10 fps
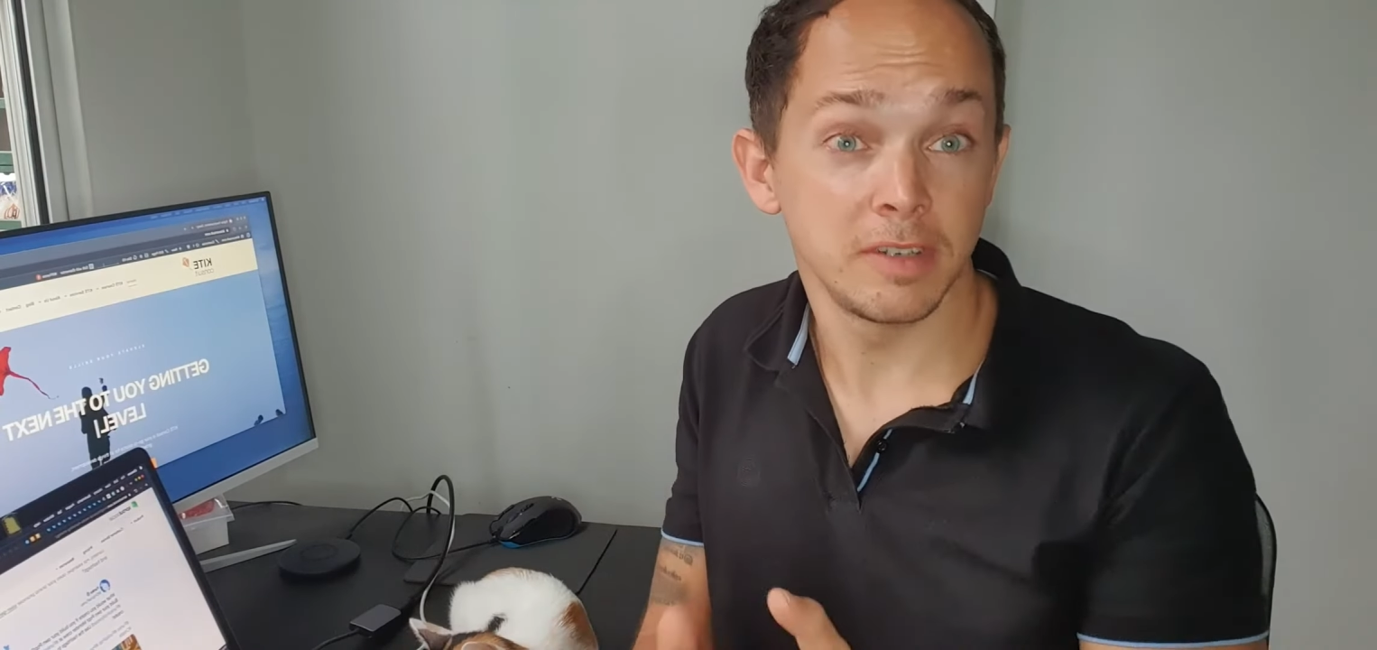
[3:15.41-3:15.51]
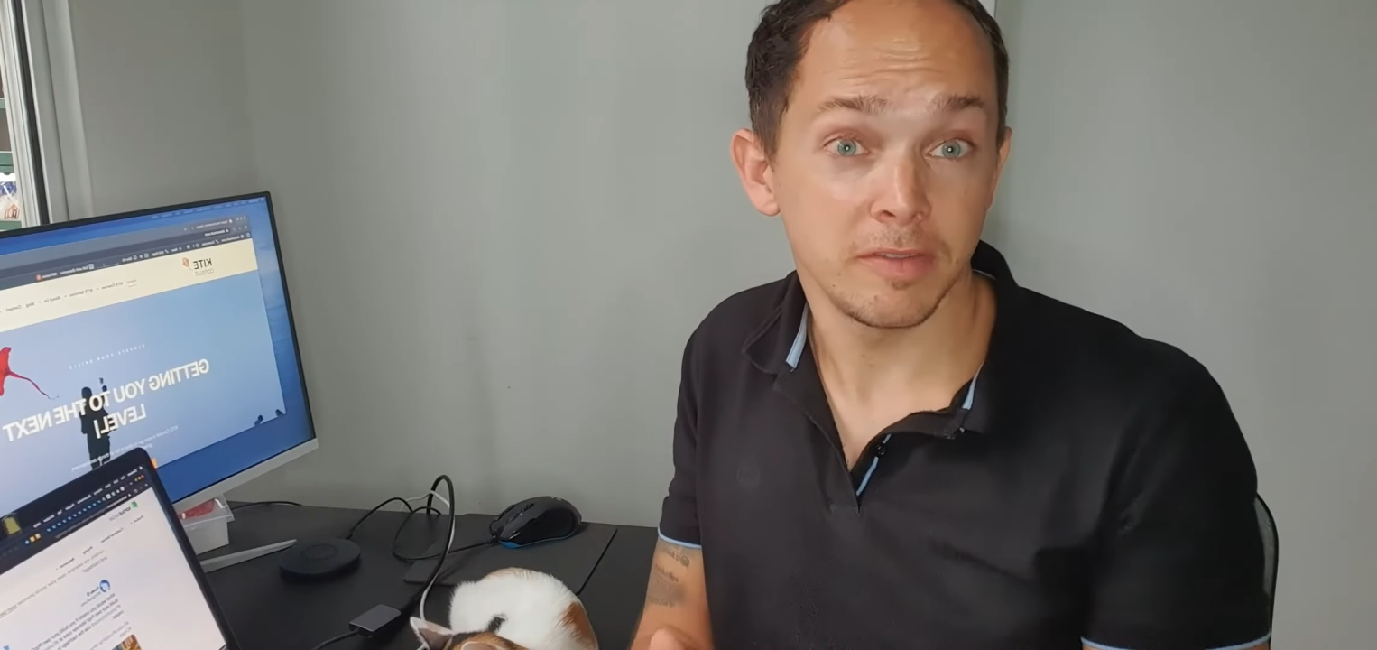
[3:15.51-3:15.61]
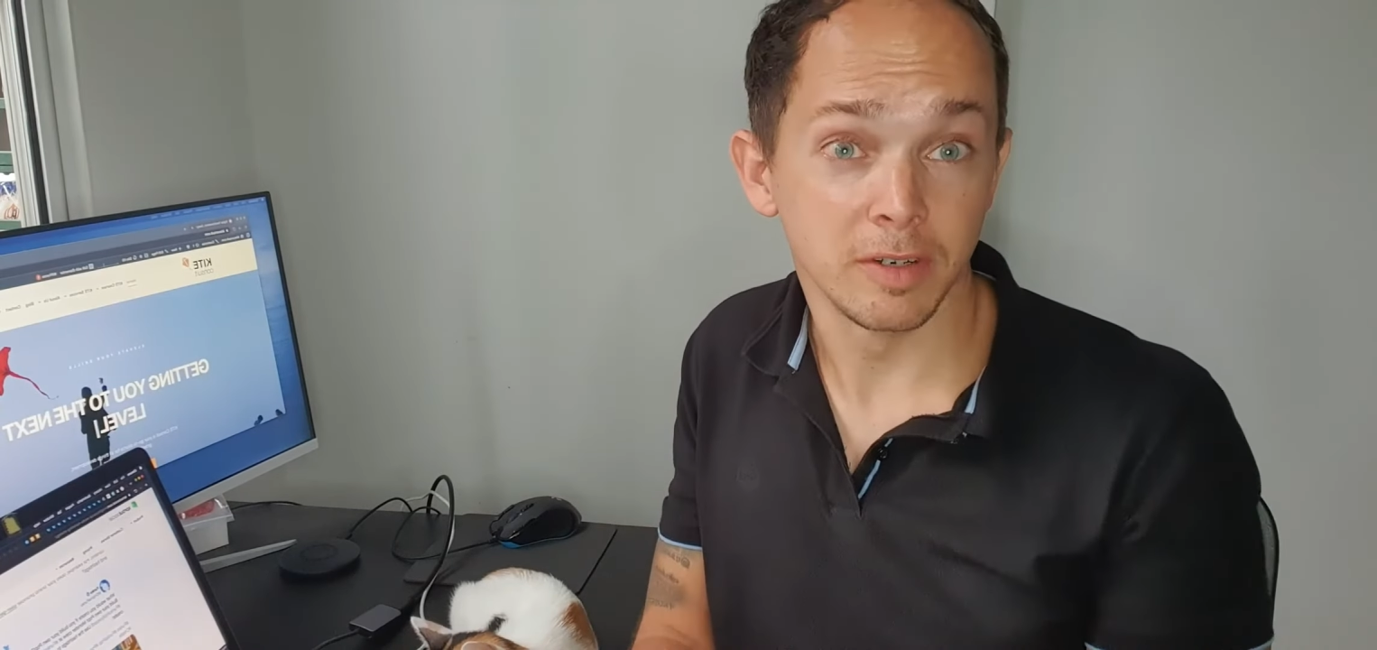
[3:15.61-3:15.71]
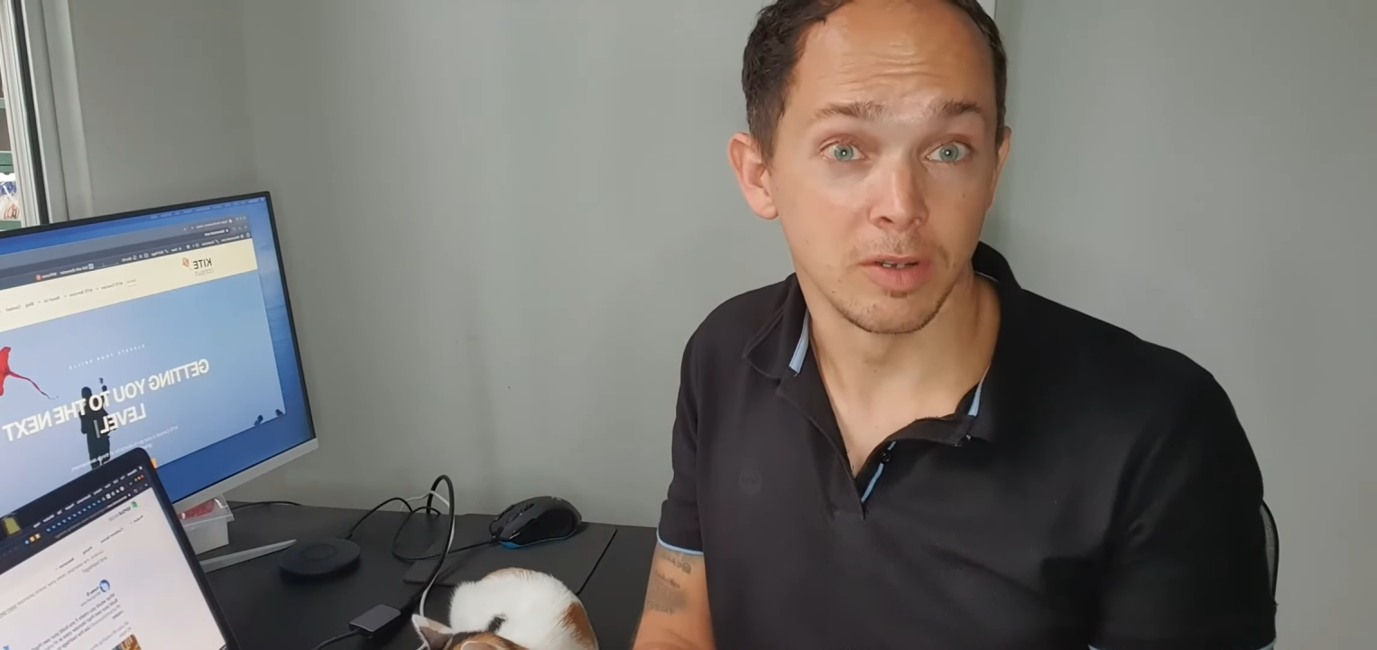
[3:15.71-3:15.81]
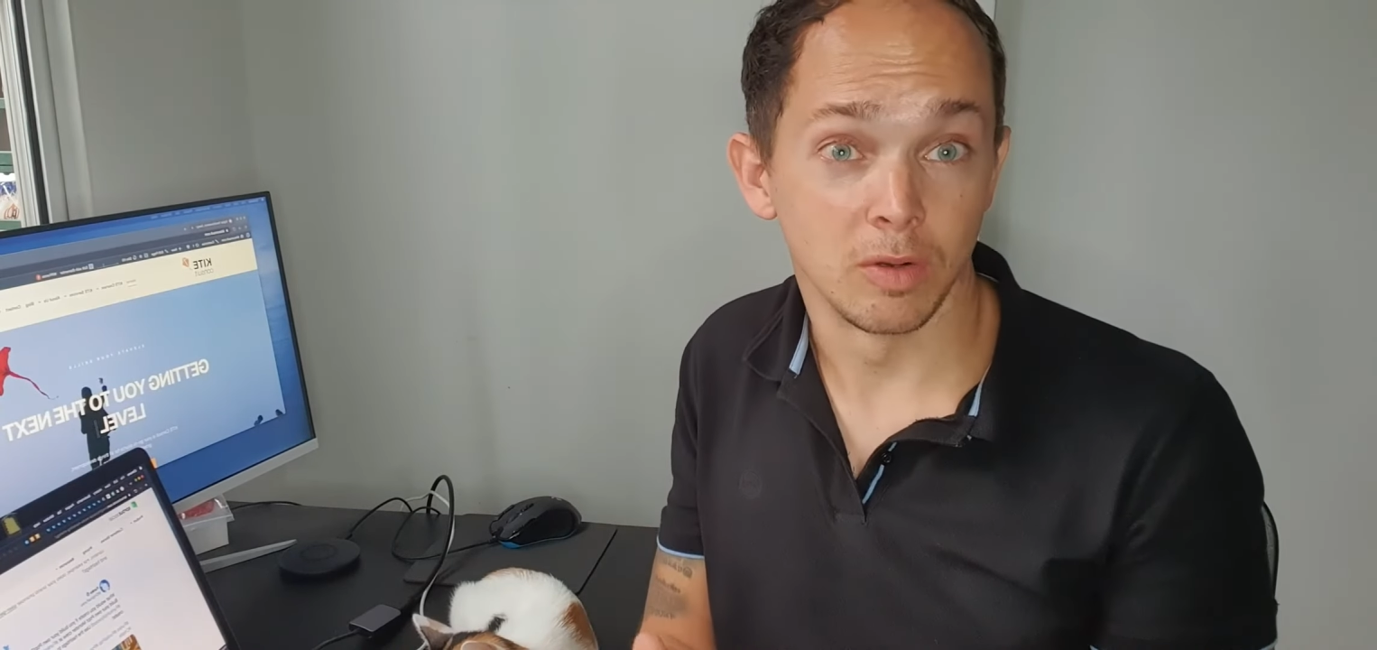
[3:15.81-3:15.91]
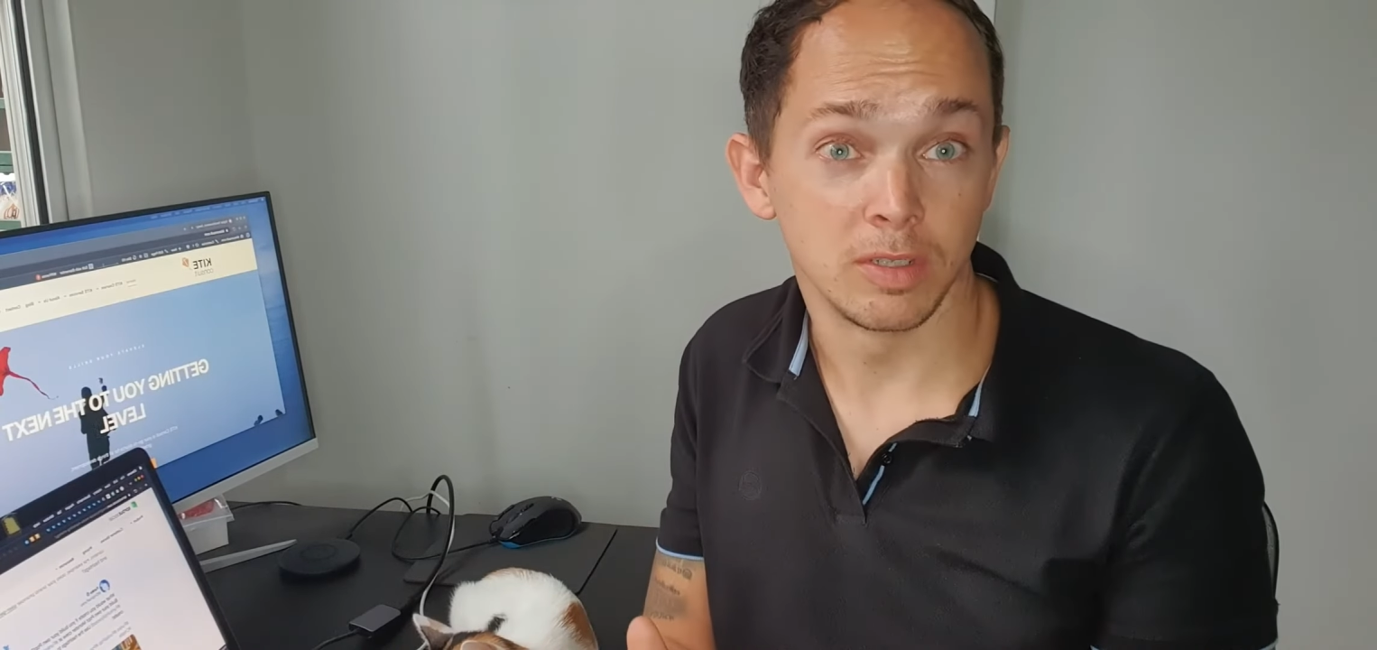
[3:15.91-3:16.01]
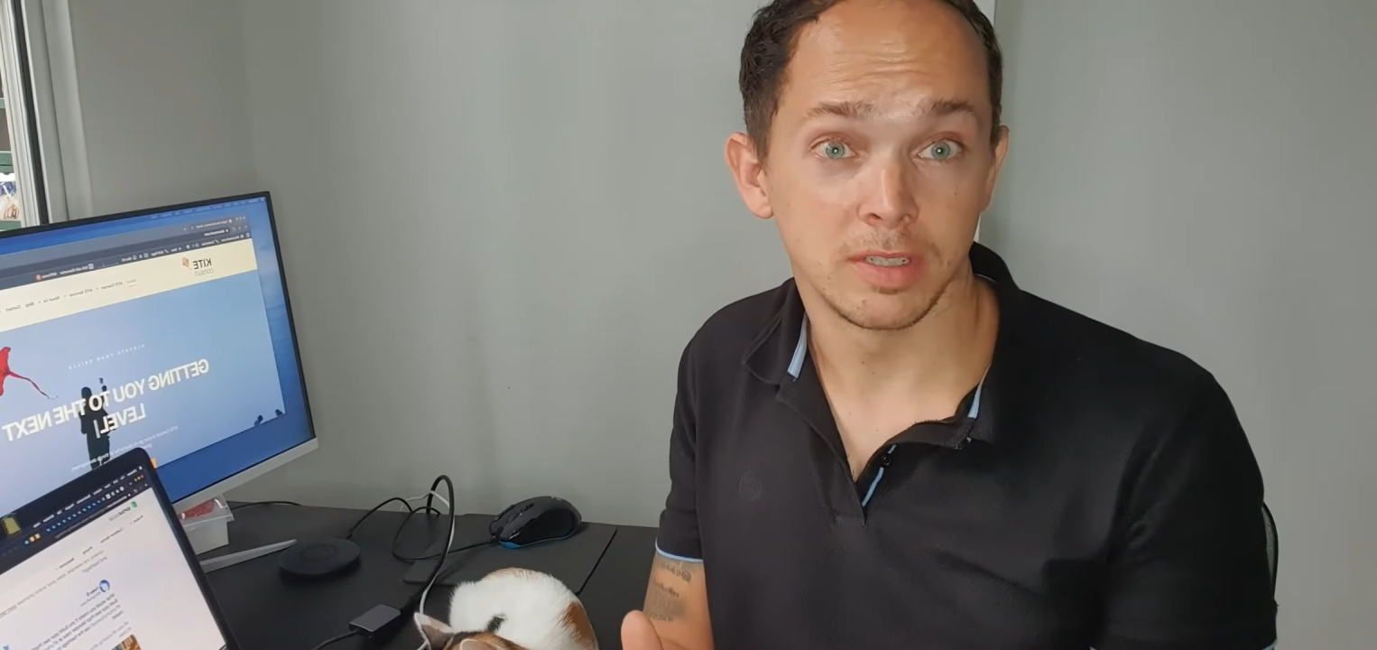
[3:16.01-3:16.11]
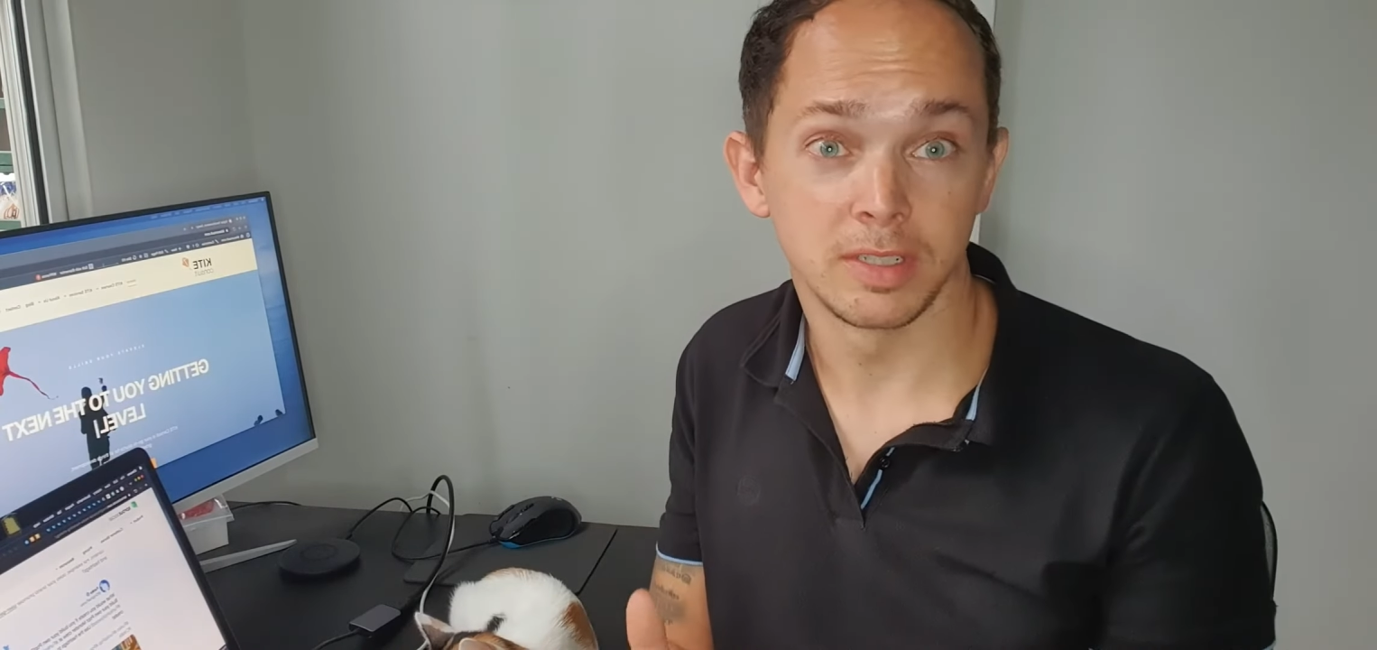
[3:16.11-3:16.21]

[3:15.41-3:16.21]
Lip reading: different goals.